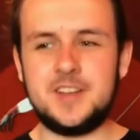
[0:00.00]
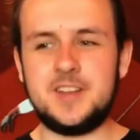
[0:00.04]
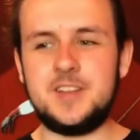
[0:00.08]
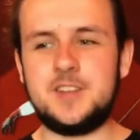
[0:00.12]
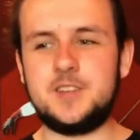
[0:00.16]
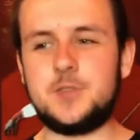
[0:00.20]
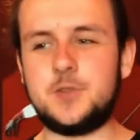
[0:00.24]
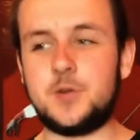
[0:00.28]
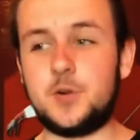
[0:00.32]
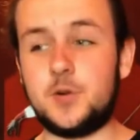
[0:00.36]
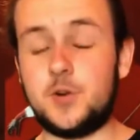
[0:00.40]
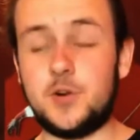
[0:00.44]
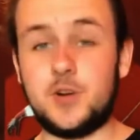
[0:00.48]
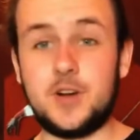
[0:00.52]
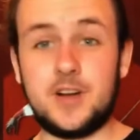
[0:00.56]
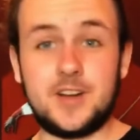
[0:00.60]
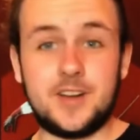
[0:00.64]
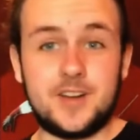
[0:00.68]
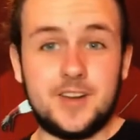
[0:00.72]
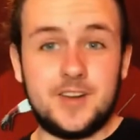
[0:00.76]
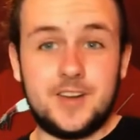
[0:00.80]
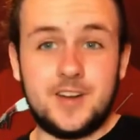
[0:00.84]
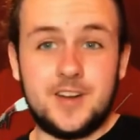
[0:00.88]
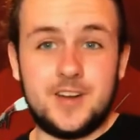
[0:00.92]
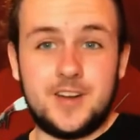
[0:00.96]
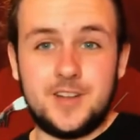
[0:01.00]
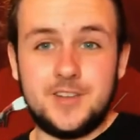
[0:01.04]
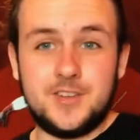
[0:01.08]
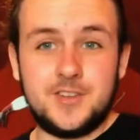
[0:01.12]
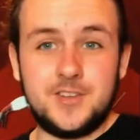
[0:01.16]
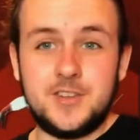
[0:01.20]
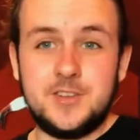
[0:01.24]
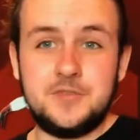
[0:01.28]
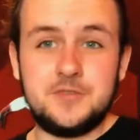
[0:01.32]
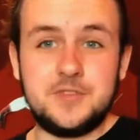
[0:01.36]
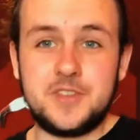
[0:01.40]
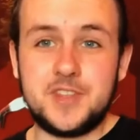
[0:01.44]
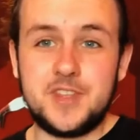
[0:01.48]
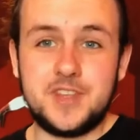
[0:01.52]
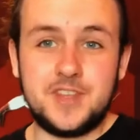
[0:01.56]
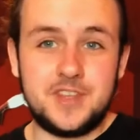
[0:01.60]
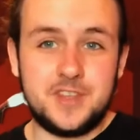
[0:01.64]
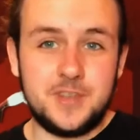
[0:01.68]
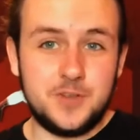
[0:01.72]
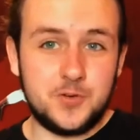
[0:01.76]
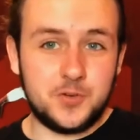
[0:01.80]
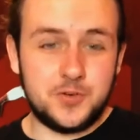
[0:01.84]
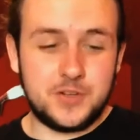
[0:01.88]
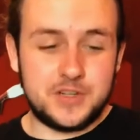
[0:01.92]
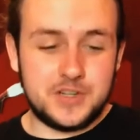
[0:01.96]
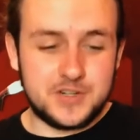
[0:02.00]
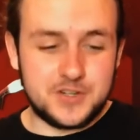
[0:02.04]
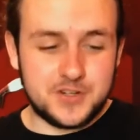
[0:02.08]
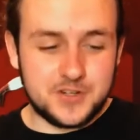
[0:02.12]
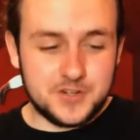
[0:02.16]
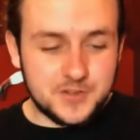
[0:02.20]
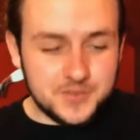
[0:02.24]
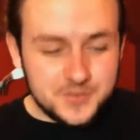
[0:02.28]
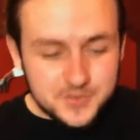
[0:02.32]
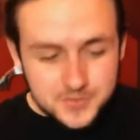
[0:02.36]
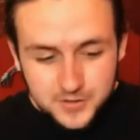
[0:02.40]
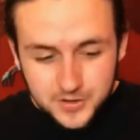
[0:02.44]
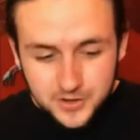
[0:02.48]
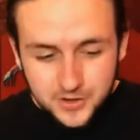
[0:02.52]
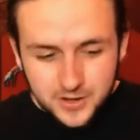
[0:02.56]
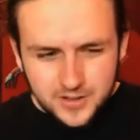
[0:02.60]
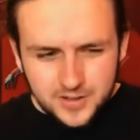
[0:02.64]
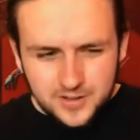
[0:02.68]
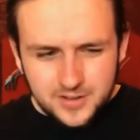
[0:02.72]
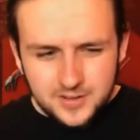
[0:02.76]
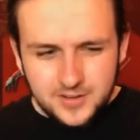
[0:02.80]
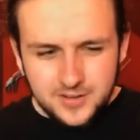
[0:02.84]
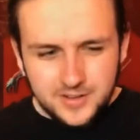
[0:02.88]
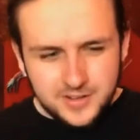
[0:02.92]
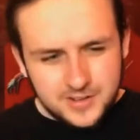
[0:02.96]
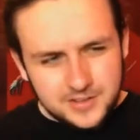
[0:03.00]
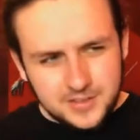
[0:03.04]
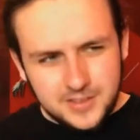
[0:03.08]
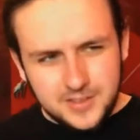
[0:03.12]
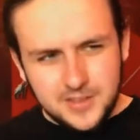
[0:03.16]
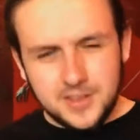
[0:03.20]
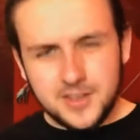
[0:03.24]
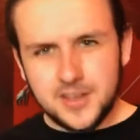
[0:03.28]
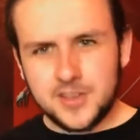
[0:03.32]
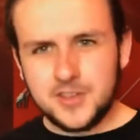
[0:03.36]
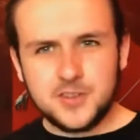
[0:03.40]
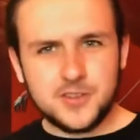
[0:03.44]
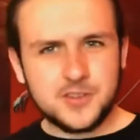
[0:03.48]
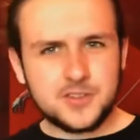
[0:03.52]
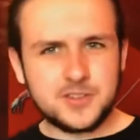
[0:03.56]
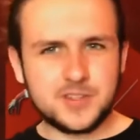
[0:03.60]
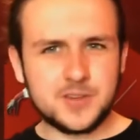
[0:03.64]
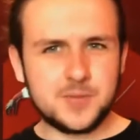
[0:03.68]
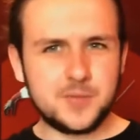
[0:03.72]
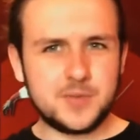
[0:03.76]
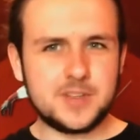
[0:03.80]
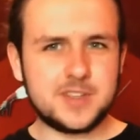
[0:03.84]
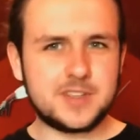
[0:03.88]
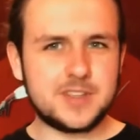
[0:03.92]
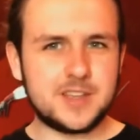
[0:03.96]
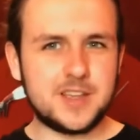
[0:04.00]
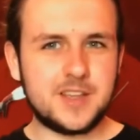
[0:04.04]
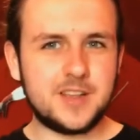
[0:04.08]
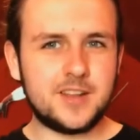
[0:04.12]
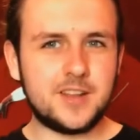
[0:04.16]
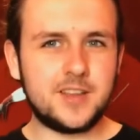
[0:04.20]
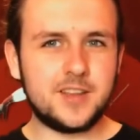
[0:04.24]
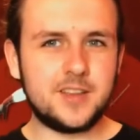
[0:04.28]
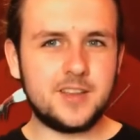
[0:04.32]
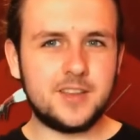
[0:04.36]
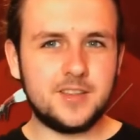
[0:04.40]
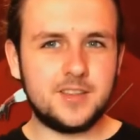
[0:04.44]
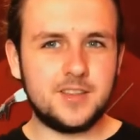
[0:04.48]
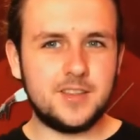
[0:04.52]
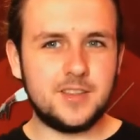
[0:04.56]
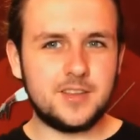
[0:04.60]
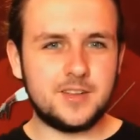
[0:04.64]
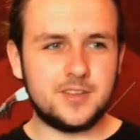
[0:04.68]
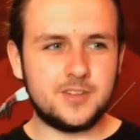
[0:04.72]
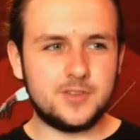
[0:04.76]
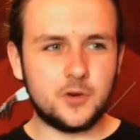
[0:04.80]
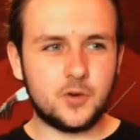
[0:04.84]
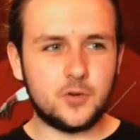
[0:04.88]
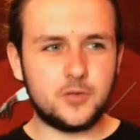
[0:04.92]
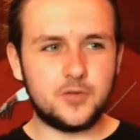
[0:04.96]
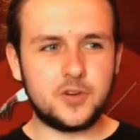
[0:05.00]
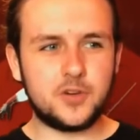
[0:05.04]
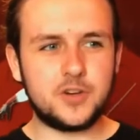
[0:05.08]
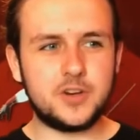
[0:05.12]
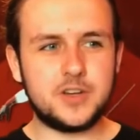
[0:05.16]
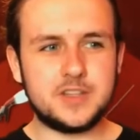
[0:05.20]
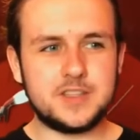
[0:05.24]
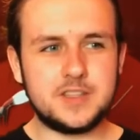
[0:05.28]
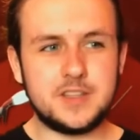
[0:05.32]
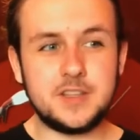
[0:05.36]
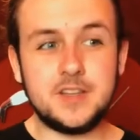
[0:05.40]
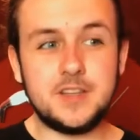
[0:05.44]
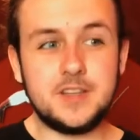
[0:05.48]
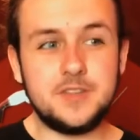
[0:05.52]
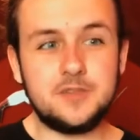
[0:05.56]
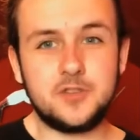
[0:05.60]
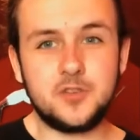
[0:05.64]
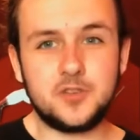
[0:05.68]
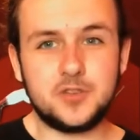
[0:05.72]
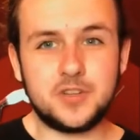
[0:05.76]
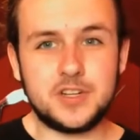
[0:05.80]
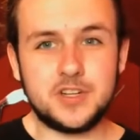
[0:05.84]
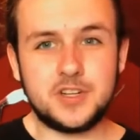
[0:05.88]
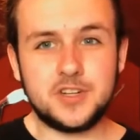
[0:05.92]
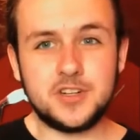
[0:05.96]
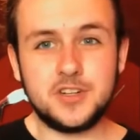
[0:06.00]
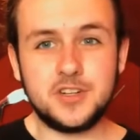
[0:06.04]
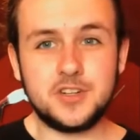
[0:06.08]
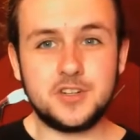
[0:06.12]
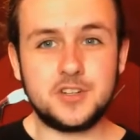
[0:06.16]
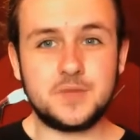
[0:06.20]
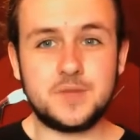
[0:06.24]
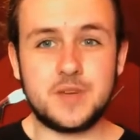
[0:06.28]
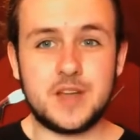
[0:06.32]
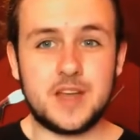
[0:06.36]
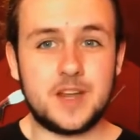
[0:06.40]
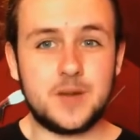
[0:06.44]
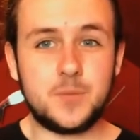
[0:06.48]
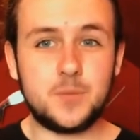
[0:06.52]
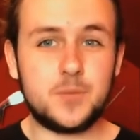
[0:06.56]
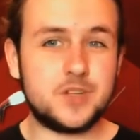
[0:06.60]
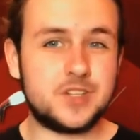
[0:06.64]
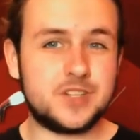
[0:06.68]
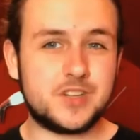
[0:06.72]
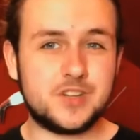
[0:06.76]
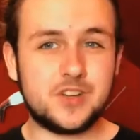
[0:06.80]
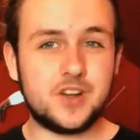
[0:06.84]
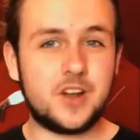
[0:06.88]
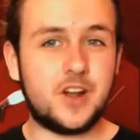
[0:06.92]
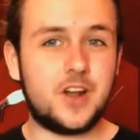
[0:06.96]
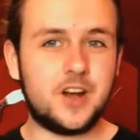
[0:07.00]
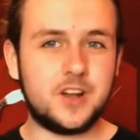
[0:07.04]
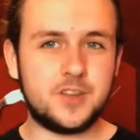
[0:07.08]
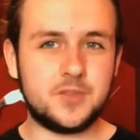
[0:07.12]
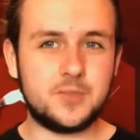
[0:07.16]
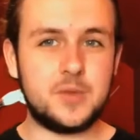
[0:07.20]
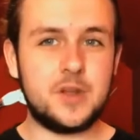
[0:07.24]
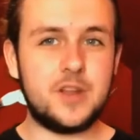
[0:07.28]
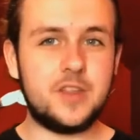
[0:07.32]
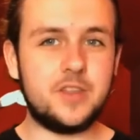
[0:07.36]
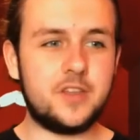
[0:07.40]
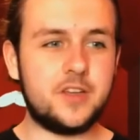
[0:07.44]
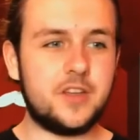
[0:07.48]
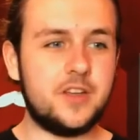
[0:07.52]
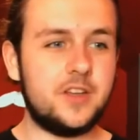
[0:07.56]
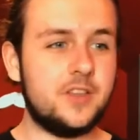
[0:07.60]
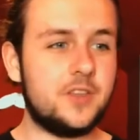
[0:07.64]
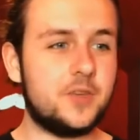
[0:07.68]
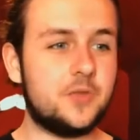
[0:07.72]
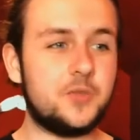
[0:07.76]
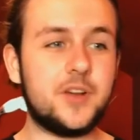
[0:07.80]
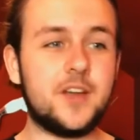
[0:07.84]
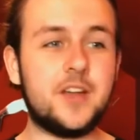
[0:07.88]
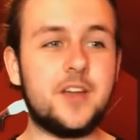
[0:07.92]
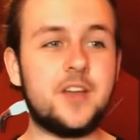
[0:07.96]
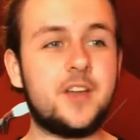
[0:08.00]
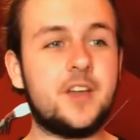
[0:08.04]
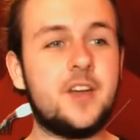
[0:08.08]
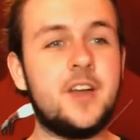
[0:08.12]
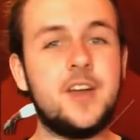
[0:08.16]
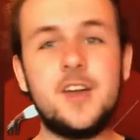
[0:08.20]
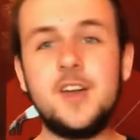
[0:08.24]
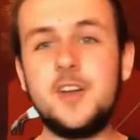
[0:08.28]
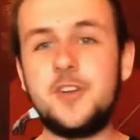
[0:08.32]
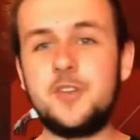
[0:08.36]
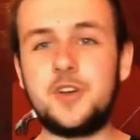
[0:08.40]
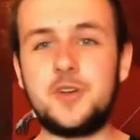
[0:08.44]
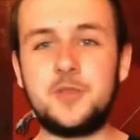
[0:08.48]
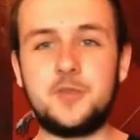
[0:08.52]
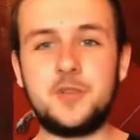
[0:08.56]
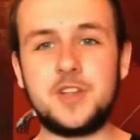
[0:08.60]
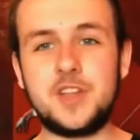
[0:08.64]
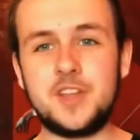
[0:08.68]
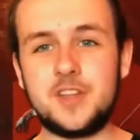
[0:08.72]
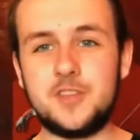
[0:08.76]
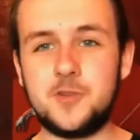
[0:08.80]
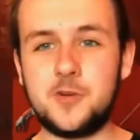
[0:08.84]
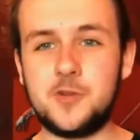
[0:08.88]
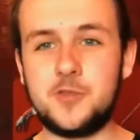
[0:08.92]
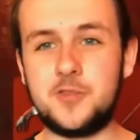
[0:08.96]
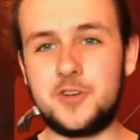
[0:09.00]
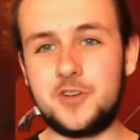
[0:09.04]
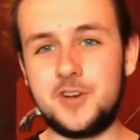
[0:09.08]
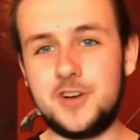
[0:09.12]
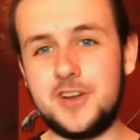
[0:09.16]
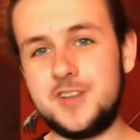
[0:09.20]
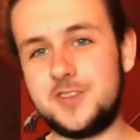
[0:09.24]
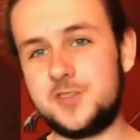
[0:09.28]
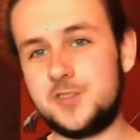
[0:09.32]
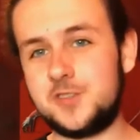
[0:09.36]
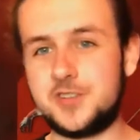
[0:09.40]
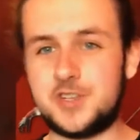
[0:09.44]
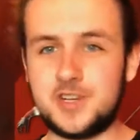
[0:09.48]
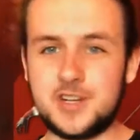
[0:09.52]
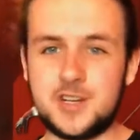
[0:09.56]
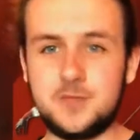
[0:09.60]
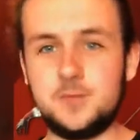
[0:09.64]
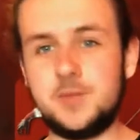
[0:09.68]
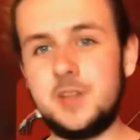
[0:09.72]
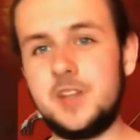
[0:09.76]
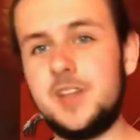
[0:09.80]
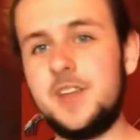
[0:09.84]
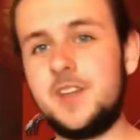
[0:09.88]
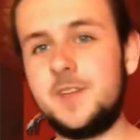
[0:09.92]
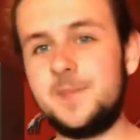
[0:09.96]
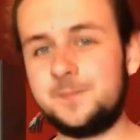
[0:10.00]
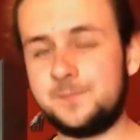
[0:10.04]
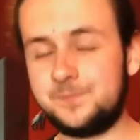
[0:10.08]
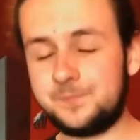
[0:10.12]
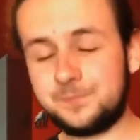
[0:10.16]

So I don't even think he auditioned for it. I think I heard something saying like that Topher Grace didn't even audition because Venom was such a last minute thing. They were like, right, we'll get Topher Grace, we'll chuck him in it,